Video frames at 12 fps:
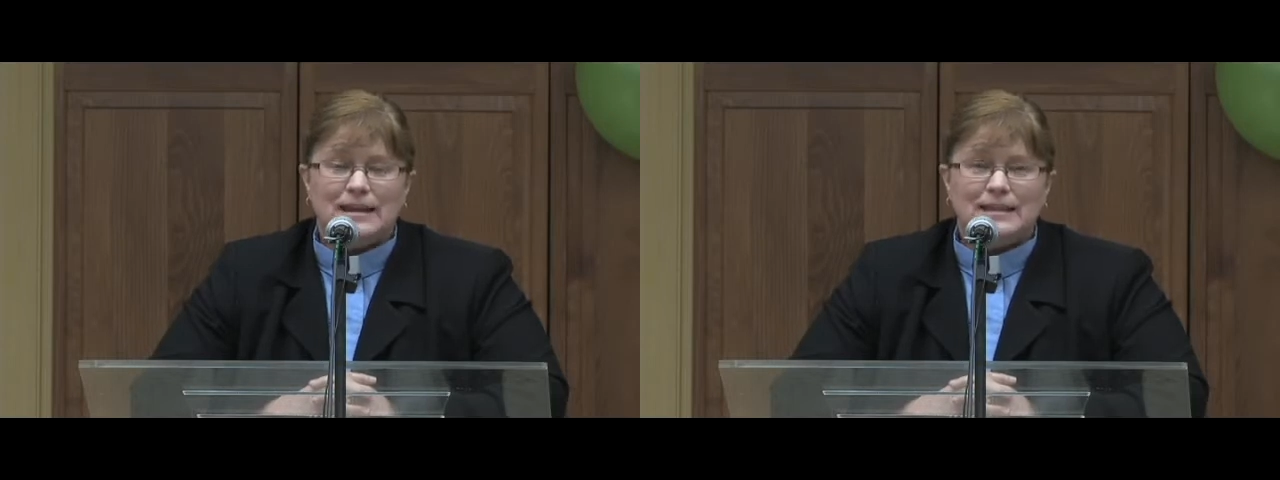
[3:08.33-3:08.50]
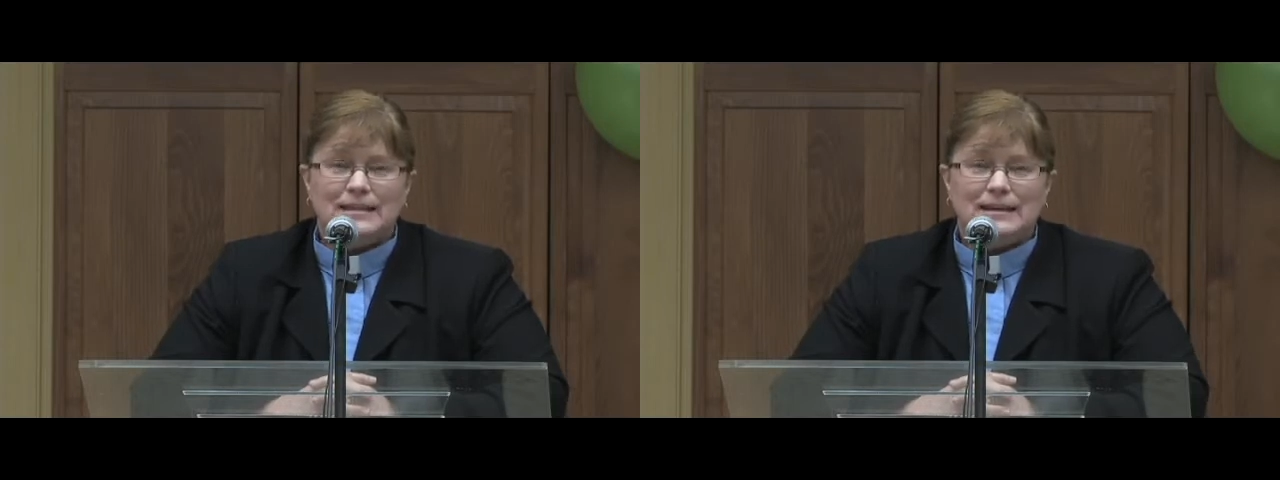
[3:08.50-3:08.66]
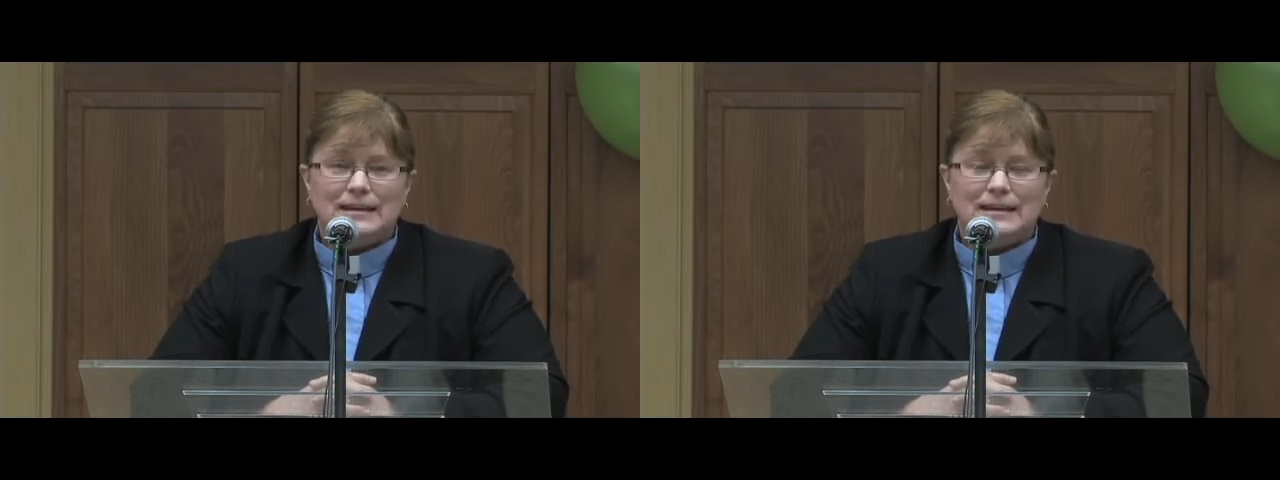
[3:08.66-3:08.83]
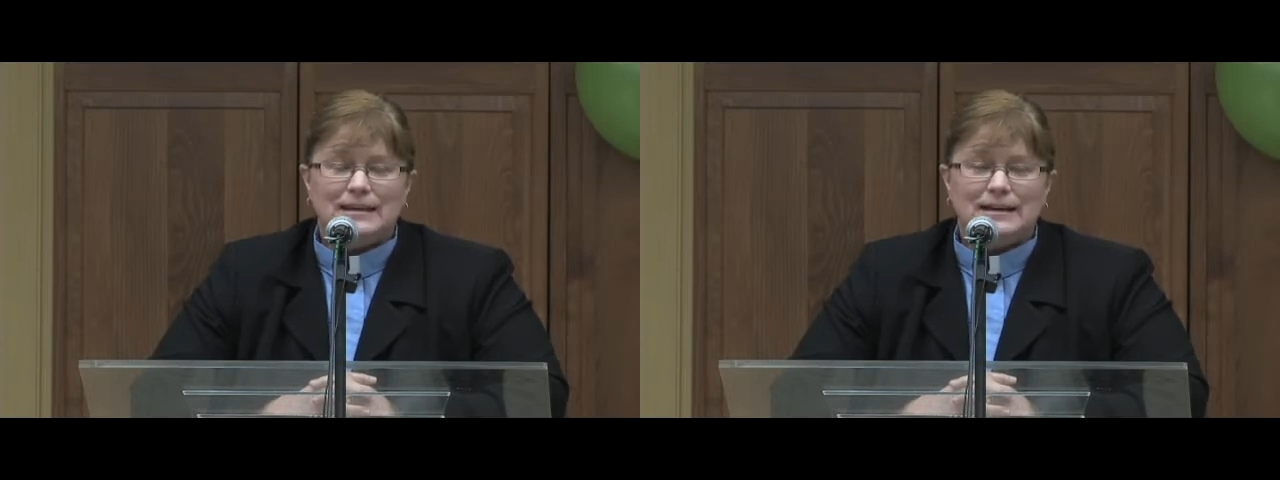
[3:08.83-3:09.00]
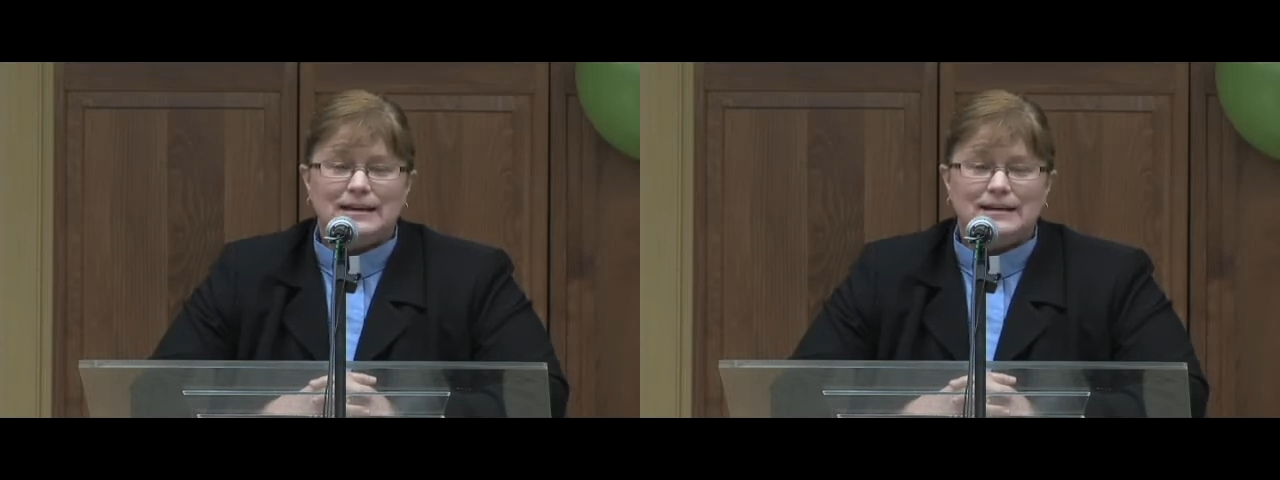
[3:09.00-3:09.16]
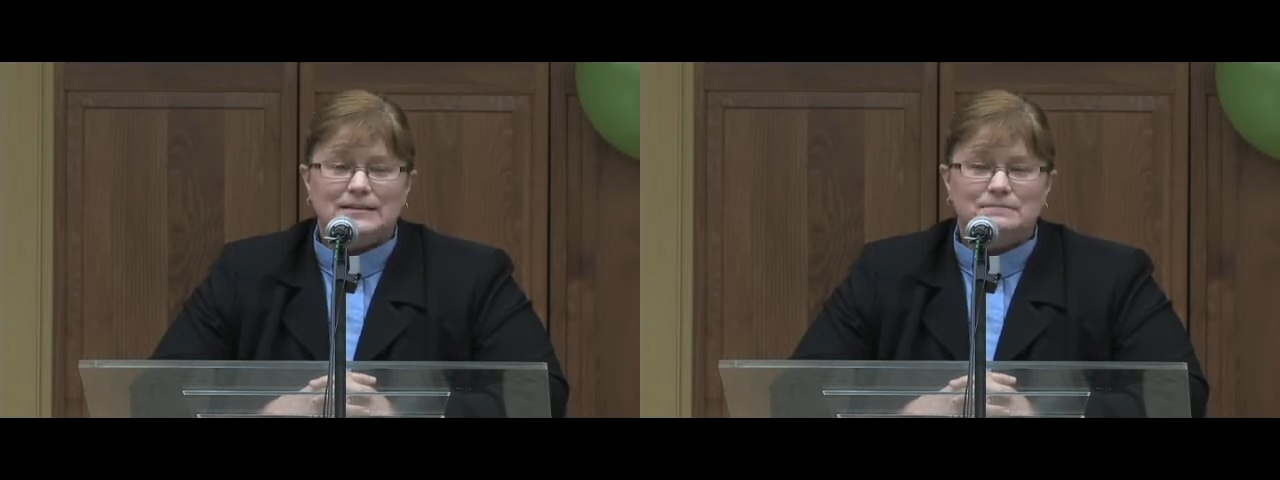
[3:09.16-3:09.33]
the
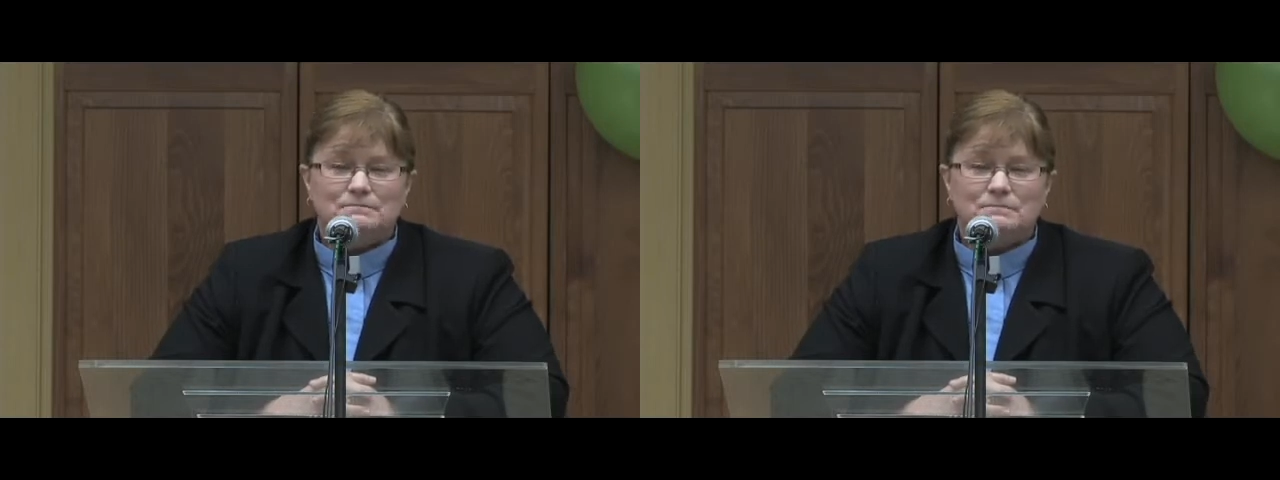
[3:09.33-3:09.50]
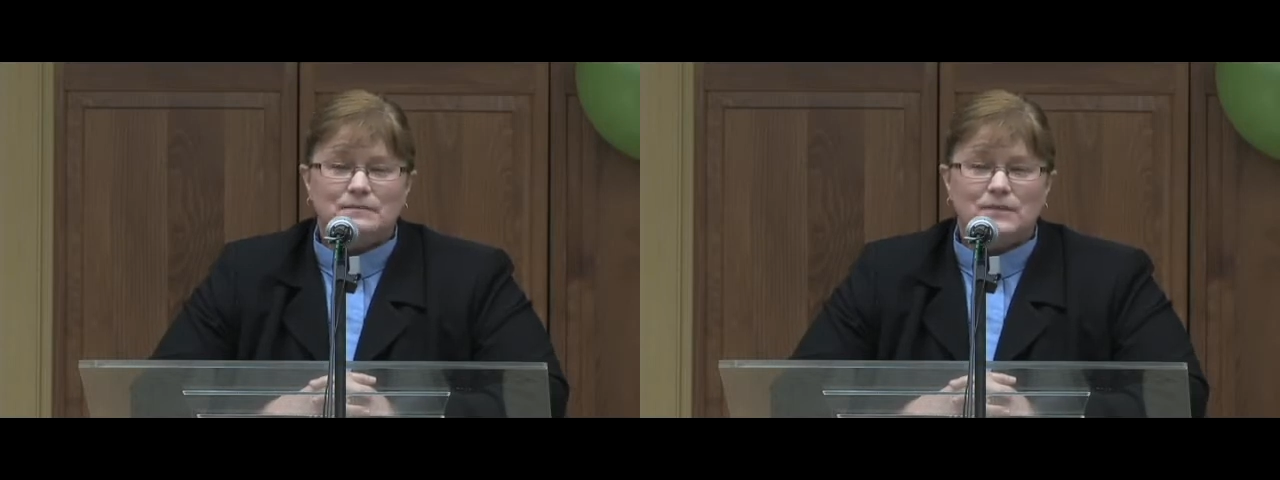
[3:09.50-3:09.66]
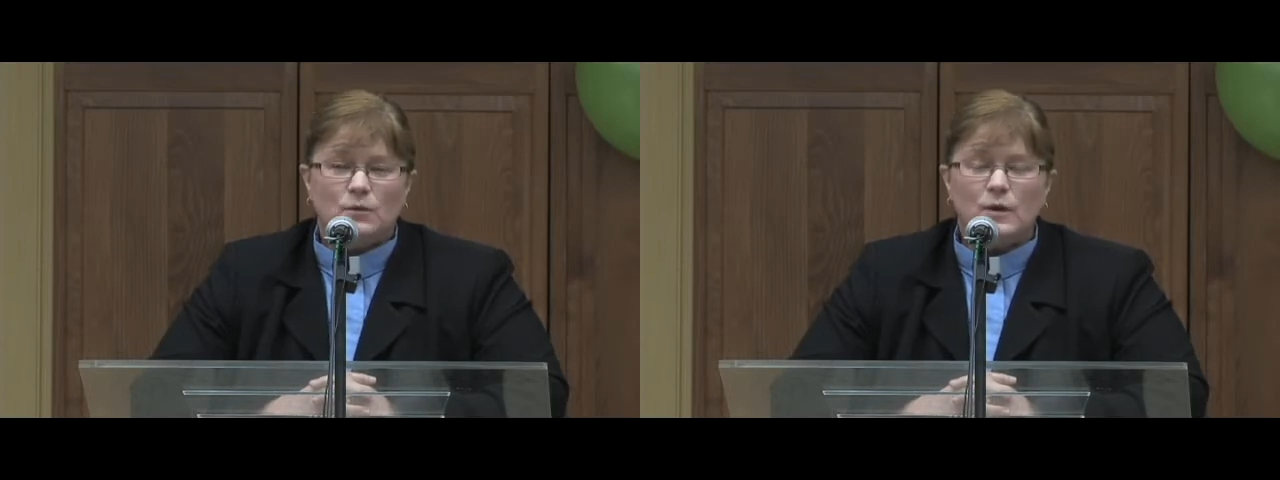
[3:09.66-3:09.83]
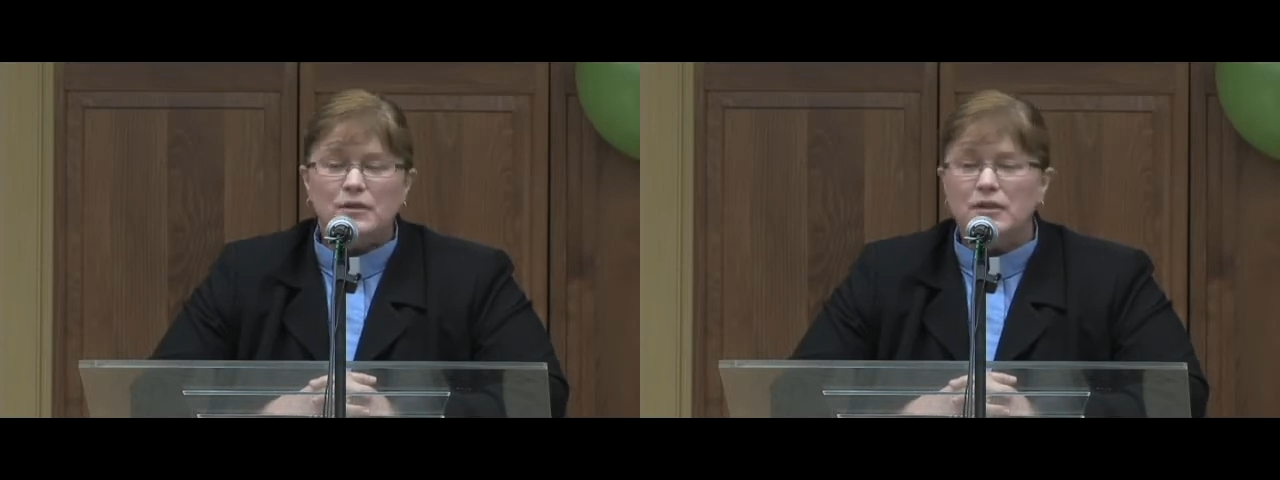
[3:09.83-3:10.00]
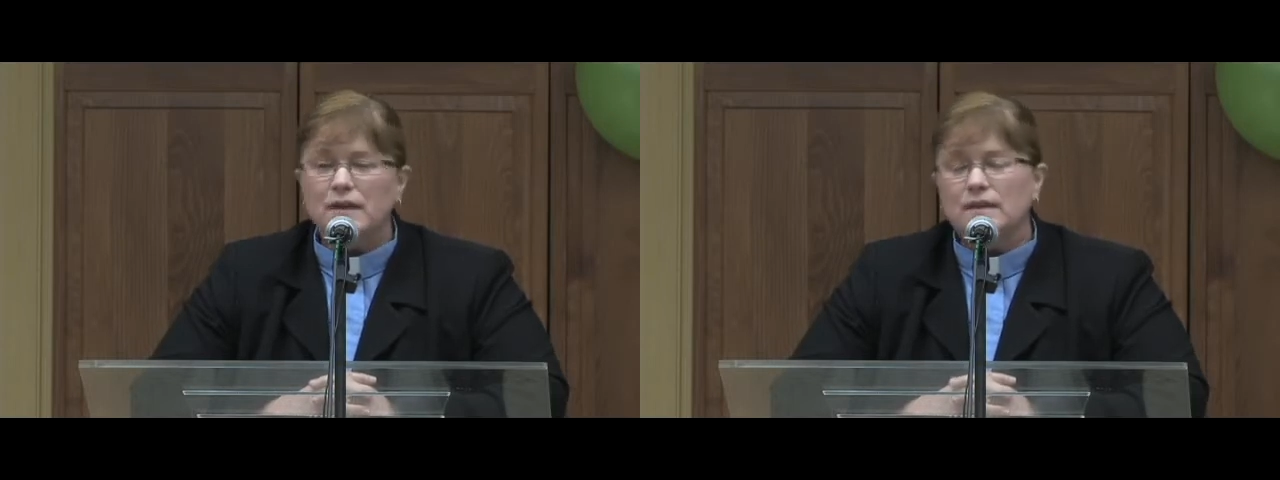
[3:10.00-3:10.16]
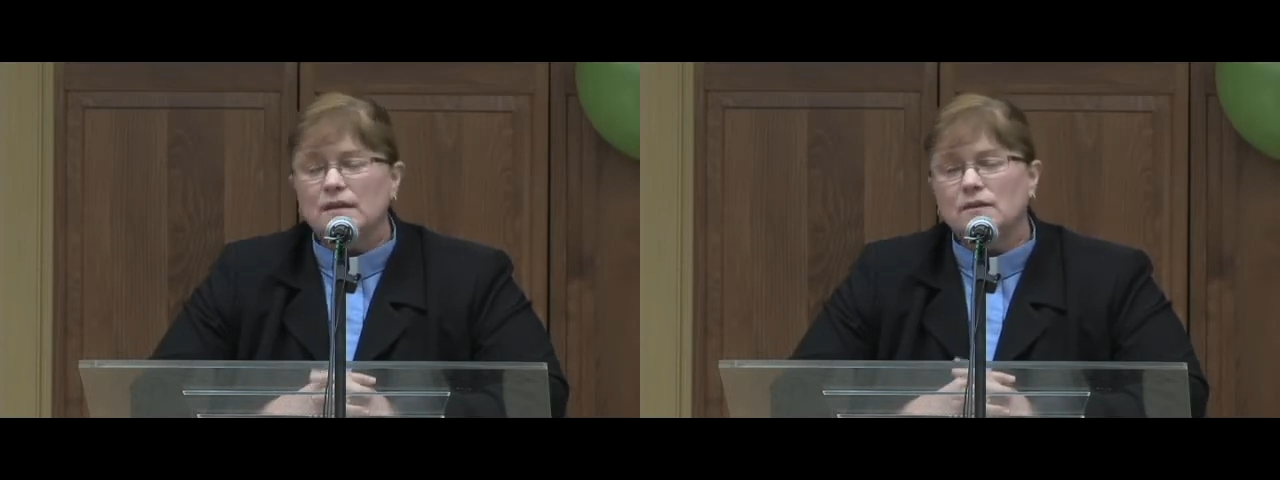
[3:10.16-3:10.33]
one
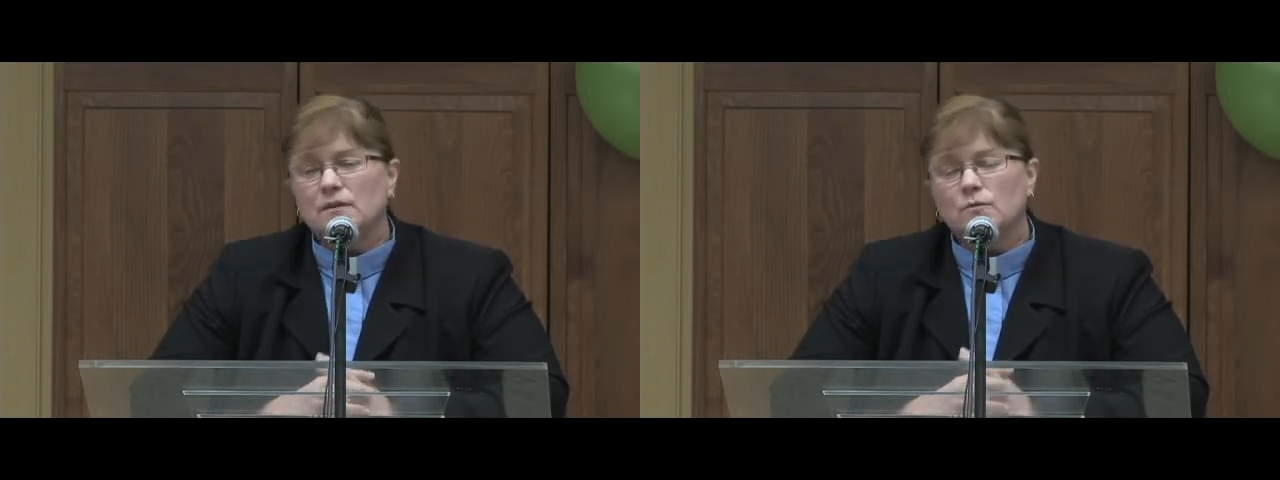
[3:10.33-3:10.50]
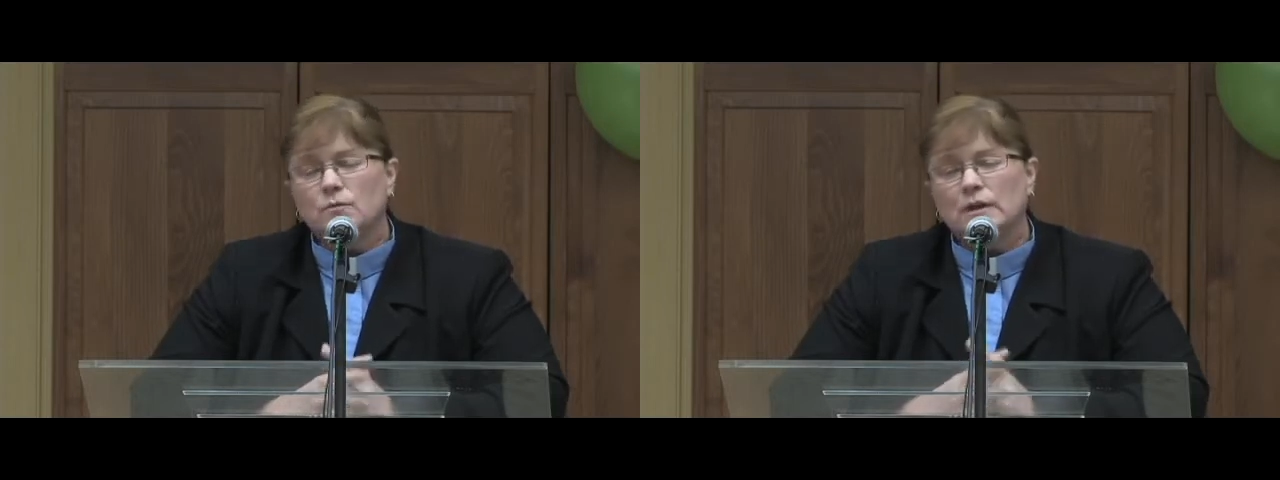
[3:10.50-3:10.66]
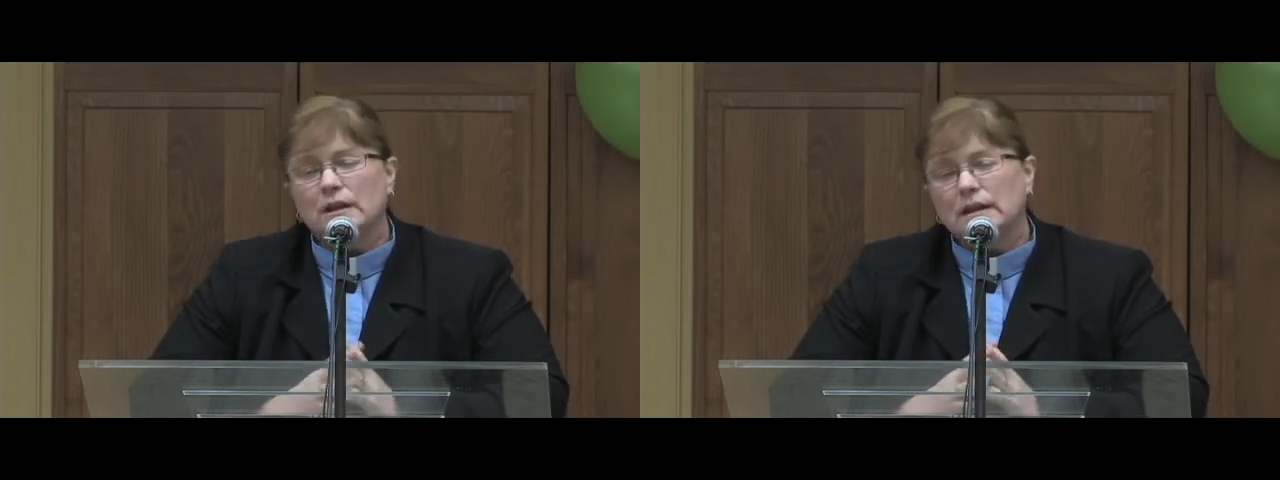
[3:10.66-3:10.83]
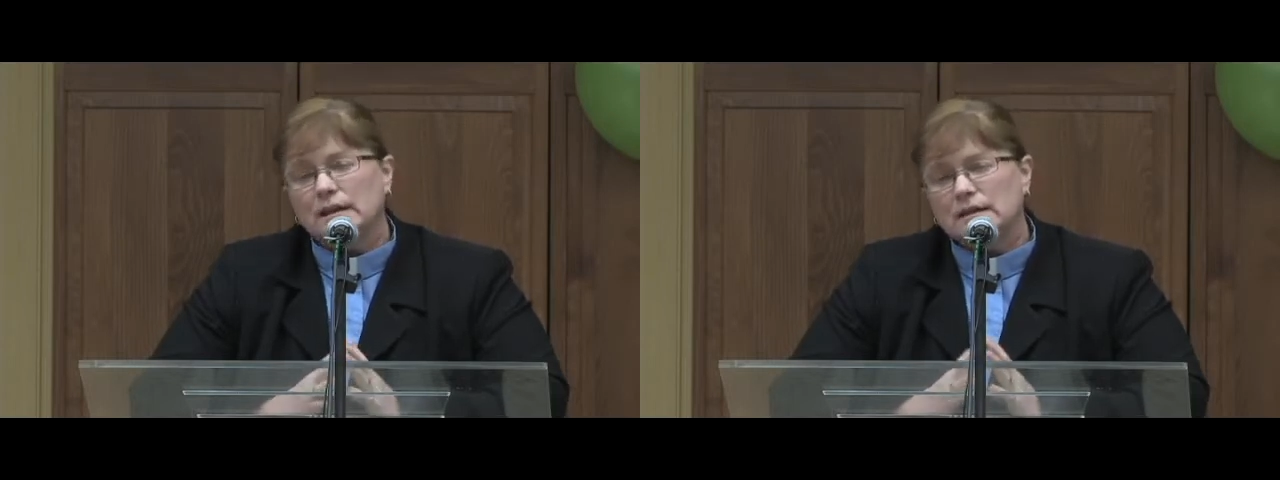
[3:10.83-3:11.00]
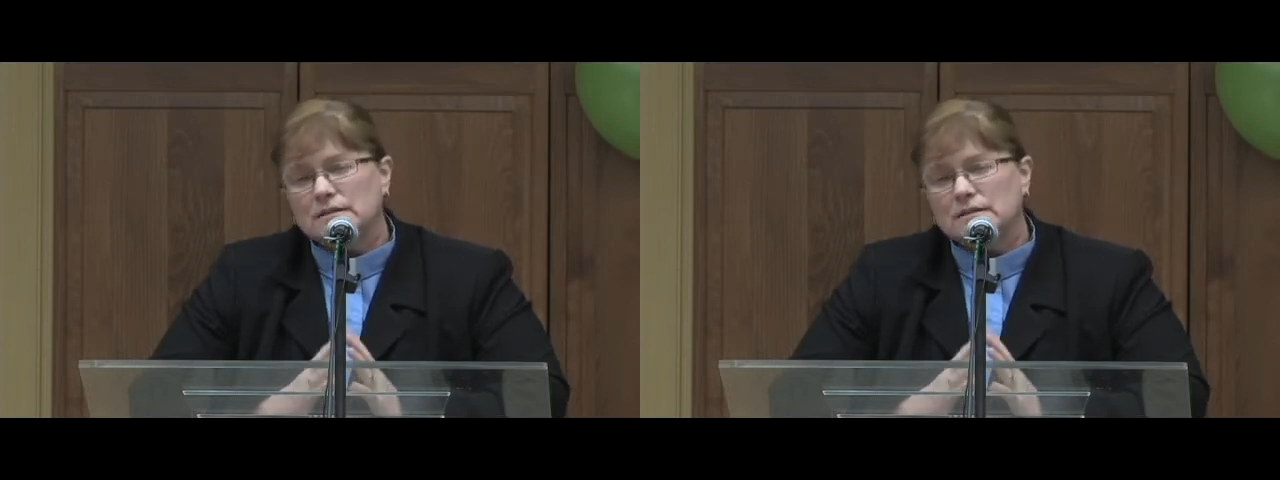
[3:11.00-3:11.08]
thing that really